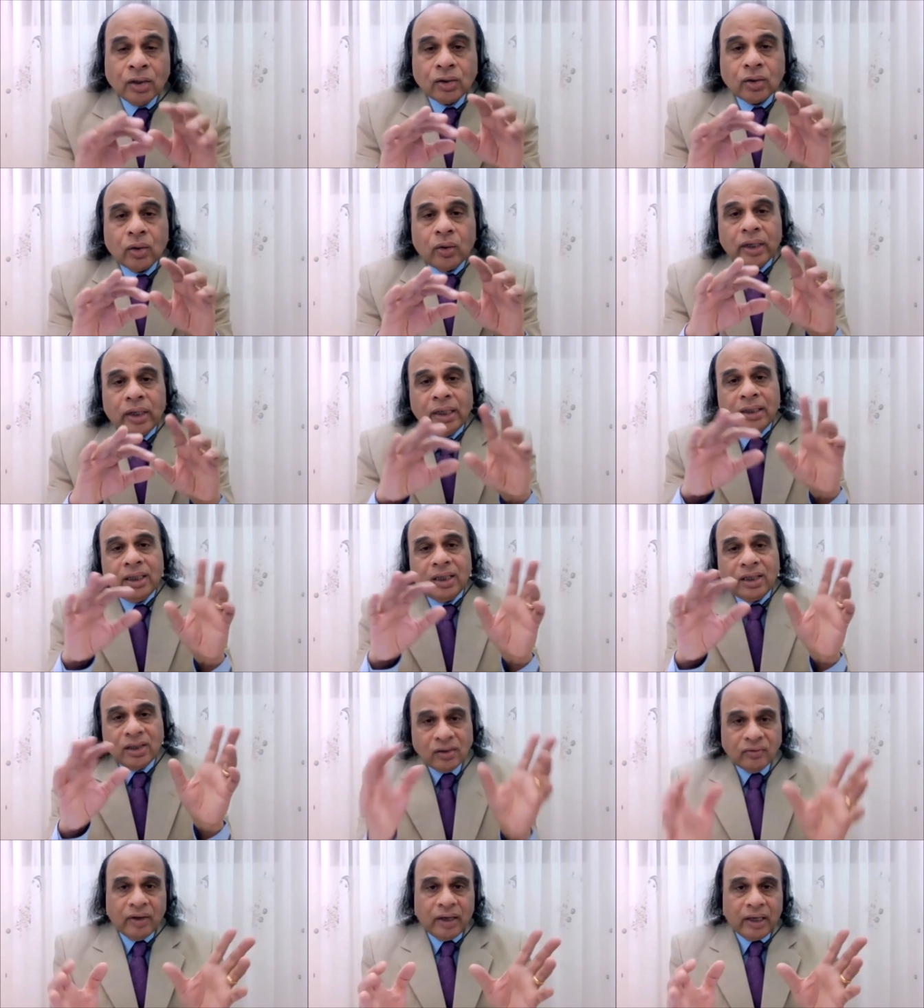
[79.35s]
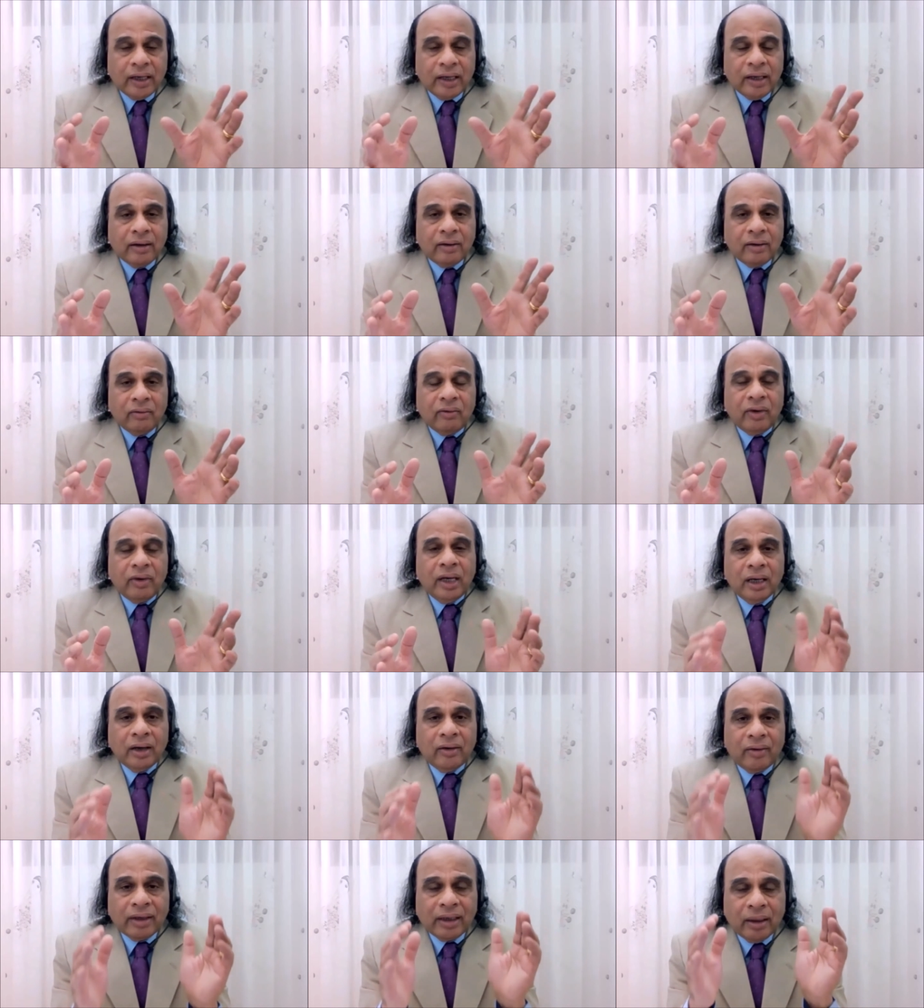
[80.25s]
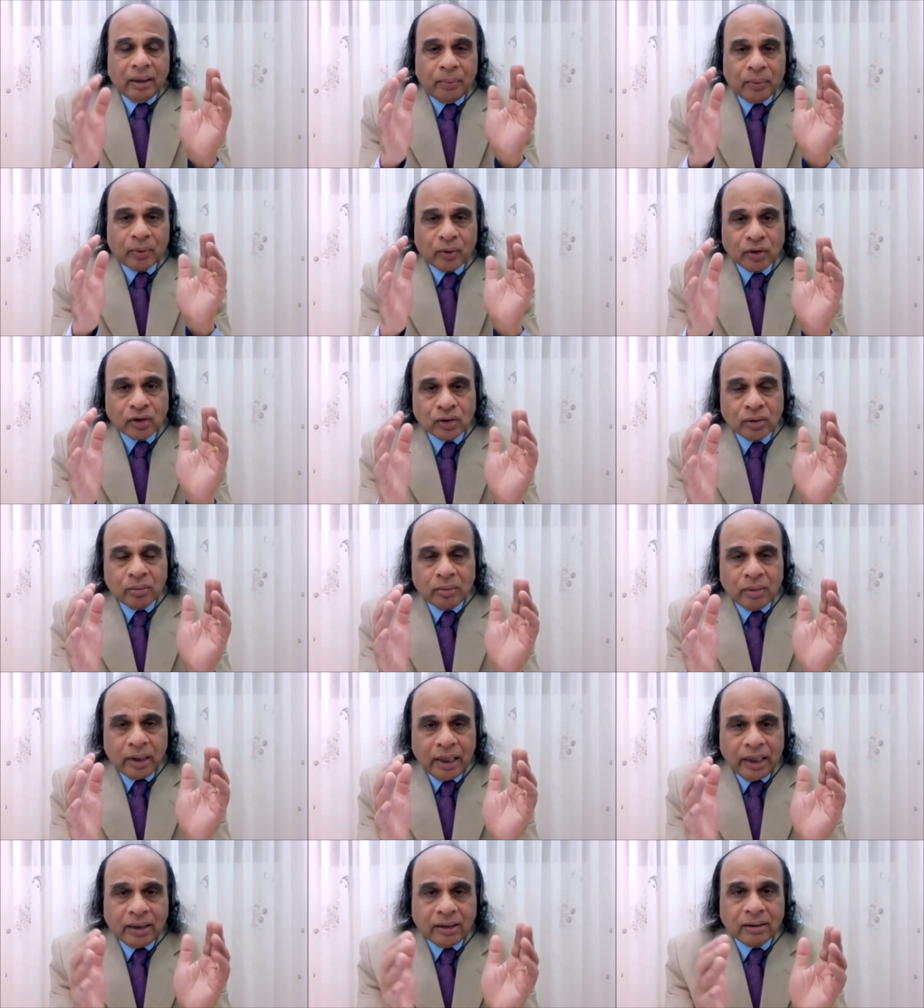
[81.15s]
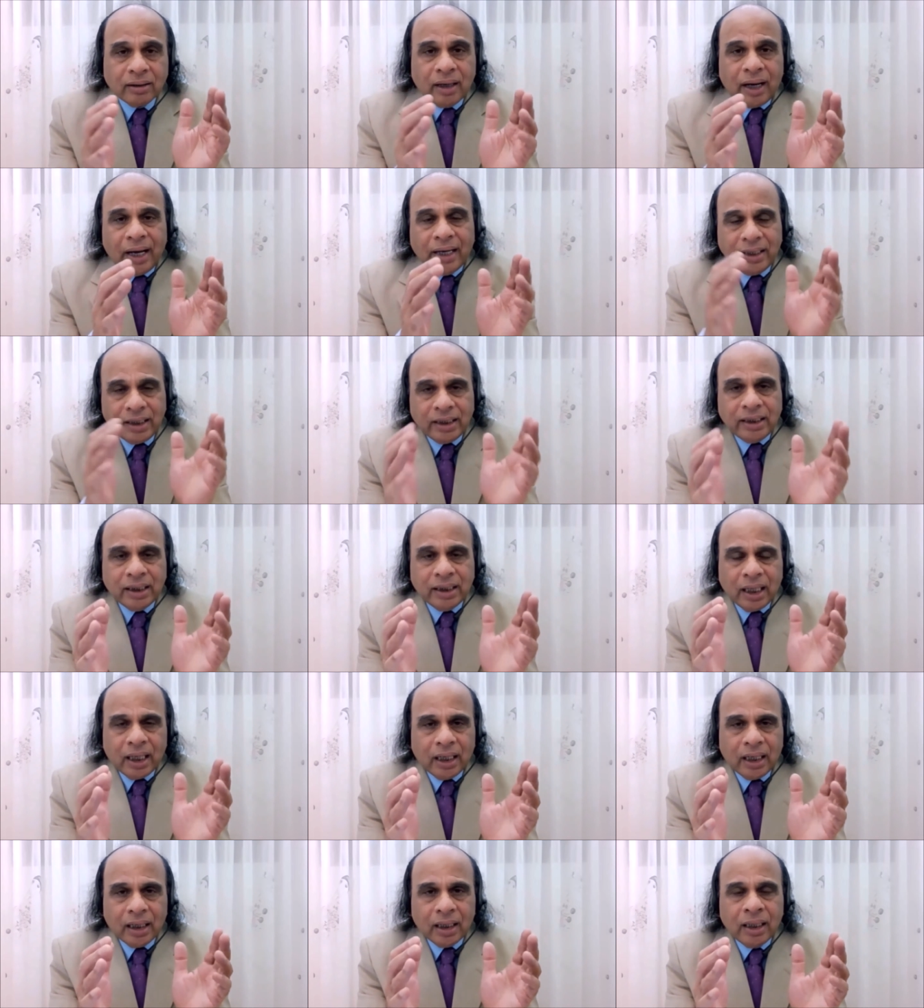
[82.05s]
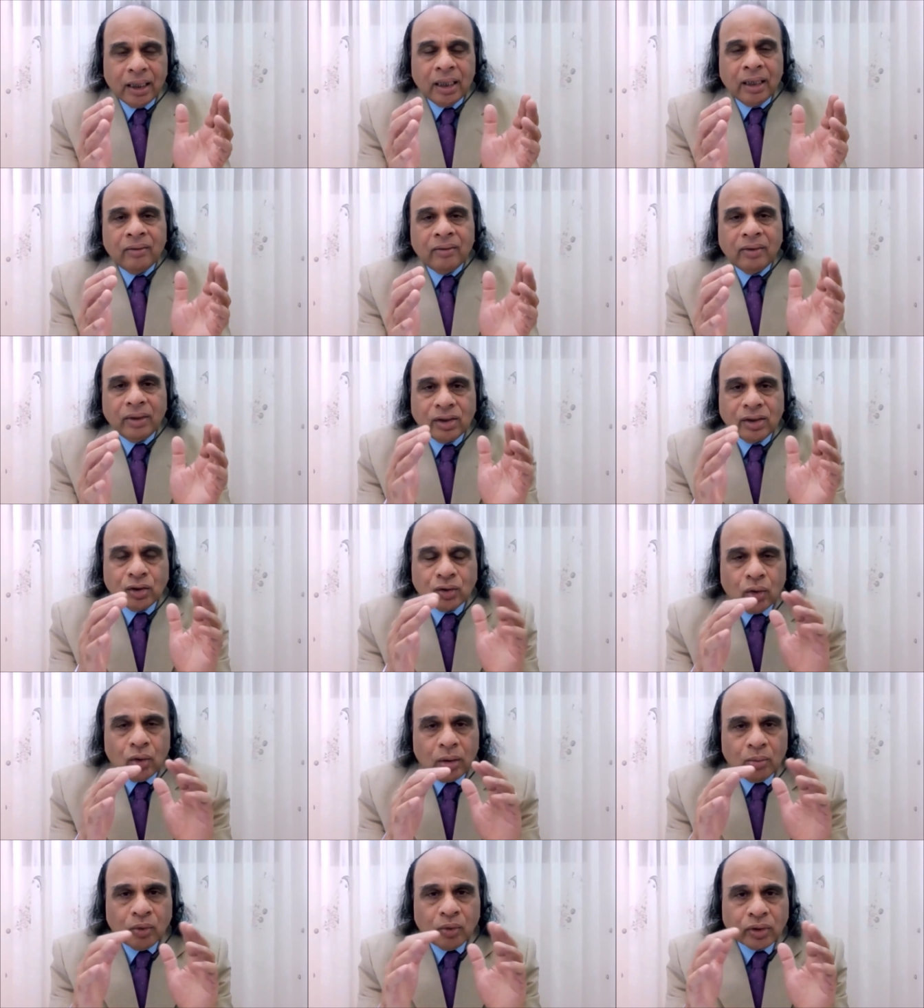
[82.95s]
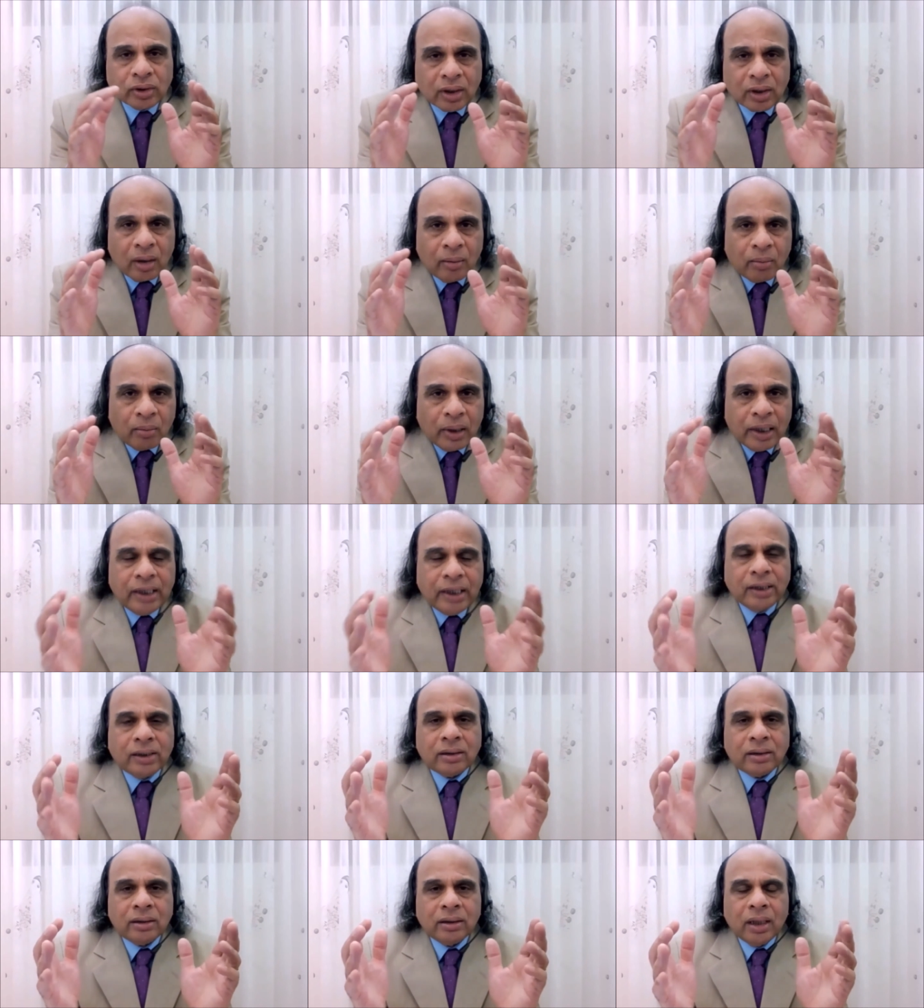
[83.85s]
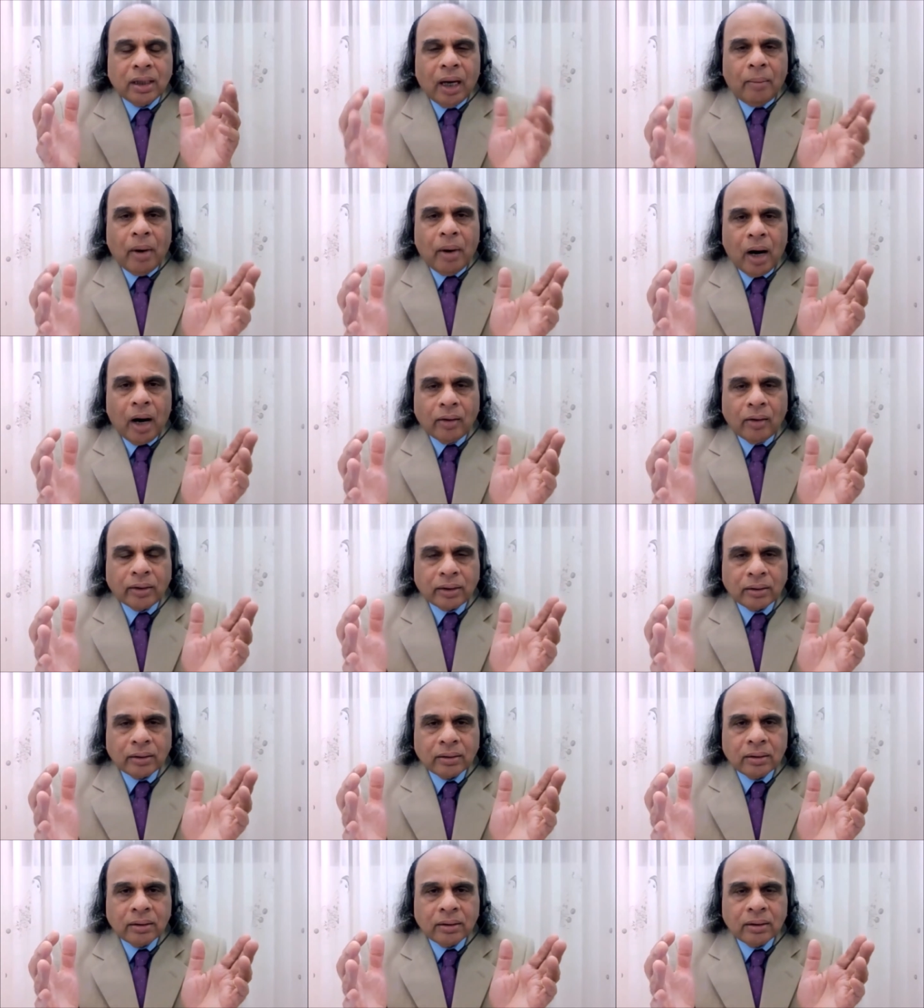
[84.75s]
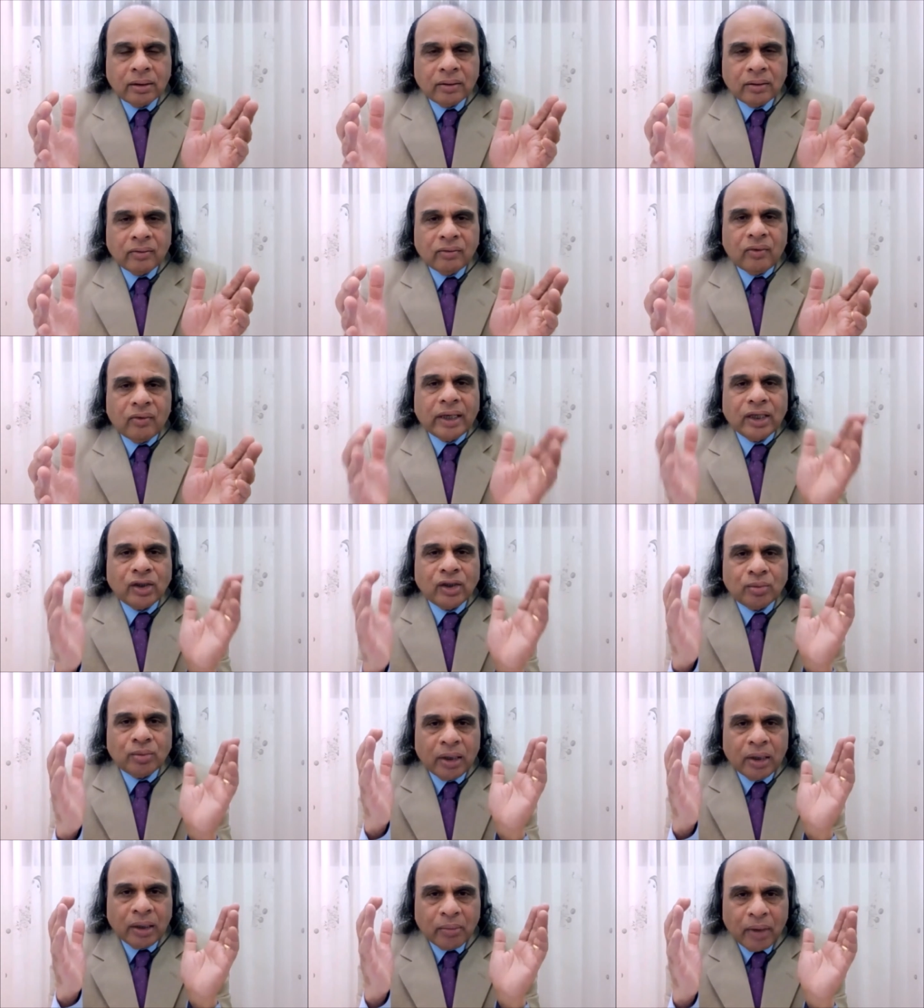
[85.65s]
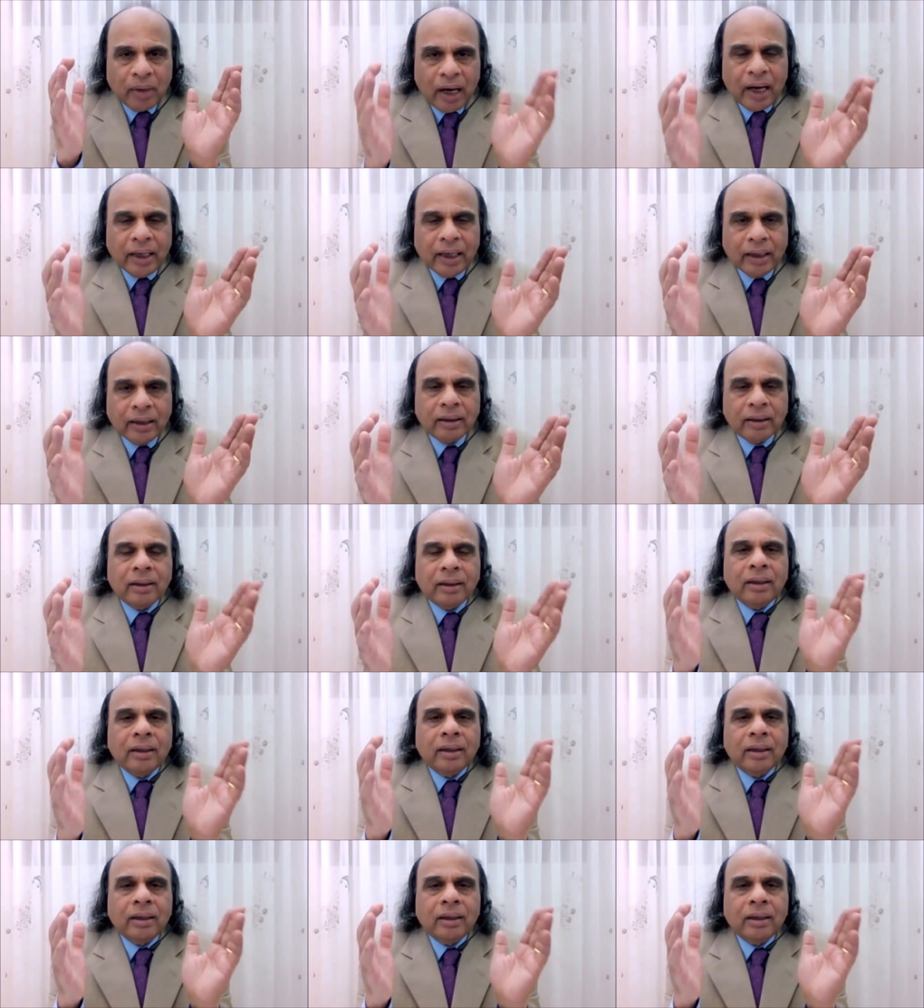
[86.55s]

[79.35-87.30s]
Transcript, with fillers: So in this way, we have an approximate idea which is almost complete about what is meant by